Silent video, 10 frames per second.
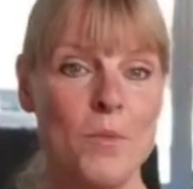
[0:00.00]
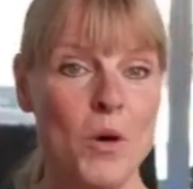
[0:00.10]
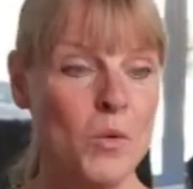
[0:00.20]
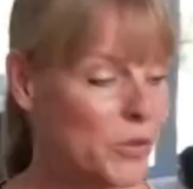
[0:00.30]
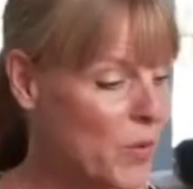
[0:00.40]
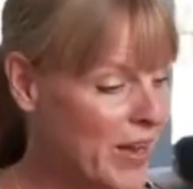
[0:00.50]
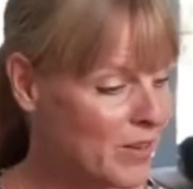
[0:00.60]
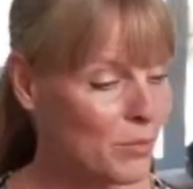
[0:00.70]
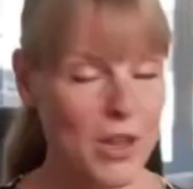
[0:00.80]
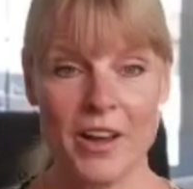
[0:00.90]
was
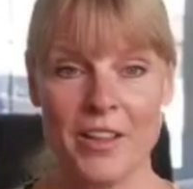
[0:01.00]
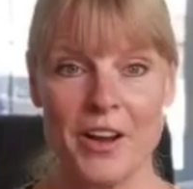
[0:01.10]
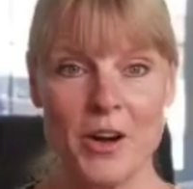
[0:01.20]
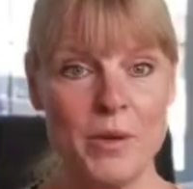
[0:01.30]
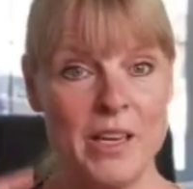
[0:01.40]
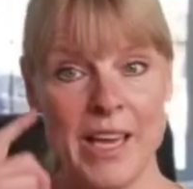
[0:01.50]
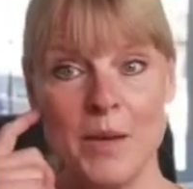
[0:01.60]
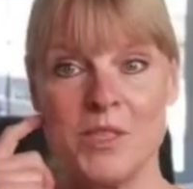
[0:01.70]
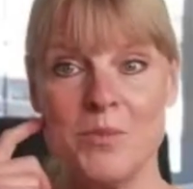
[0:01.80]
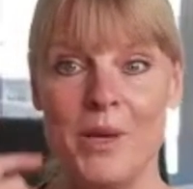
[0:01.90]
when block therapy
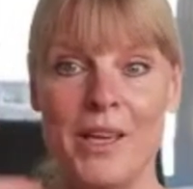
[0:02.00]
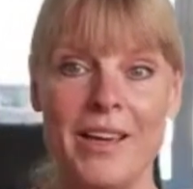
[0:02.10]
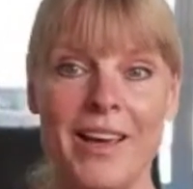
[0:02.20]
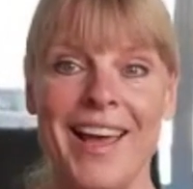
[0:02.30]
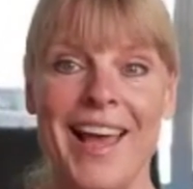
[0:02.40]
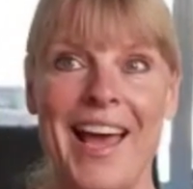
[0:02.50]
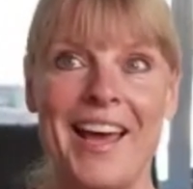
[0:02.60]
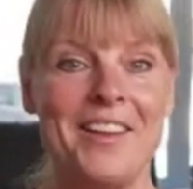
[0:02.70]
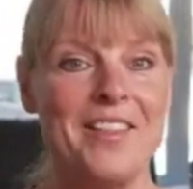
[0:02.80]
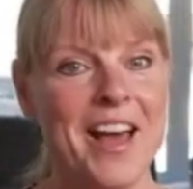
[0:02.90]
came to be.
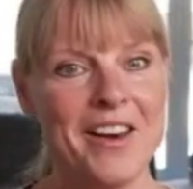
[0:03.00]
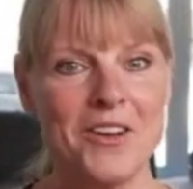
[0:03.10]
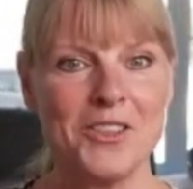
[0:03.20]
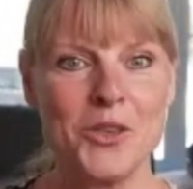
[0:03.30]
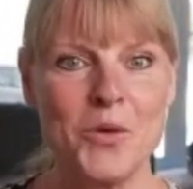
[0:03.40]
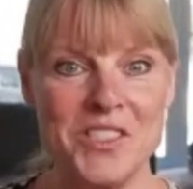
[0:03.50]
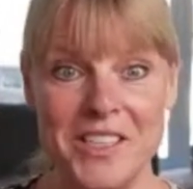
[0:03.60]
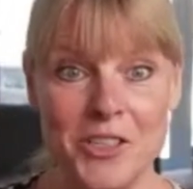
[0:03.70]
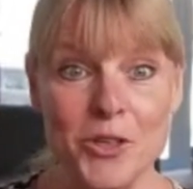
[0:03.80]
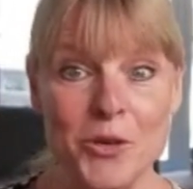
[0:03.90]
And that also was an
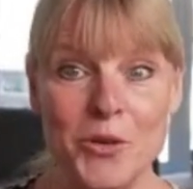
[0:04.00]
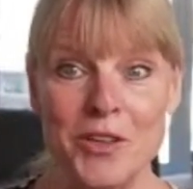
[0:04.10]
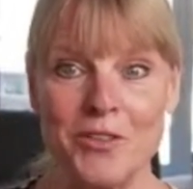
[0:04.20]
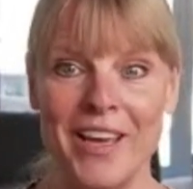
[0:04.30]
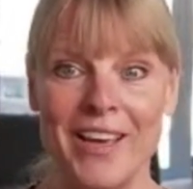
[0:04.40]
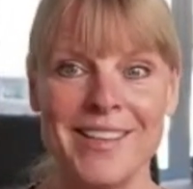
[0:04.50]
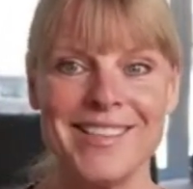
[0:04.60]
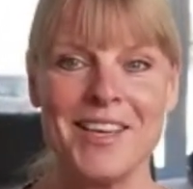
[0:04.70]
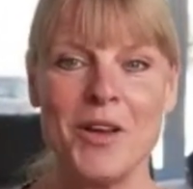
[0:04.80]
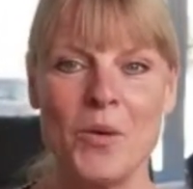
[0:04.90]
intuitive hit
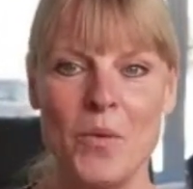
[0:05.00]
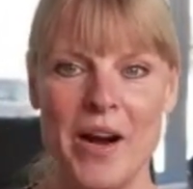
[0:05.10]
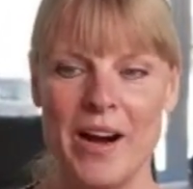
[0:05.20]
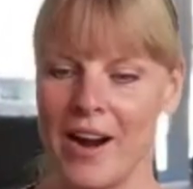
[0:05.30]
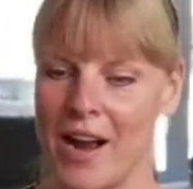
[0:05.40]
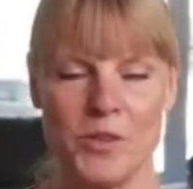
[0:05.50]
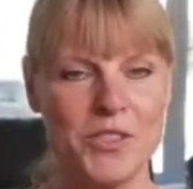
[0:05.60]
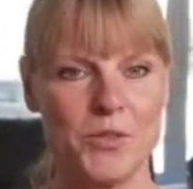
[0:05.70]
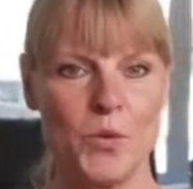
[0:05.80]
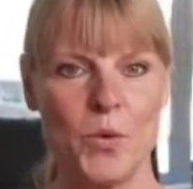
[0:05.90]
where I
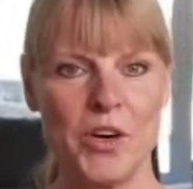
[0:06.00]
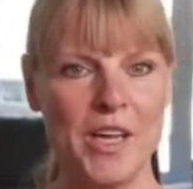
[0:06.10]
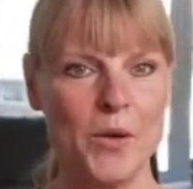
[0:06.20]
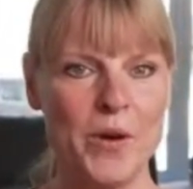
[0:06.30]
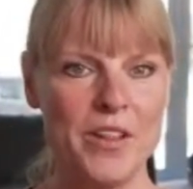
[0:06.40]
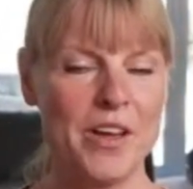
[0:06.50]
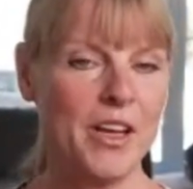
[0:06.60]
was working with a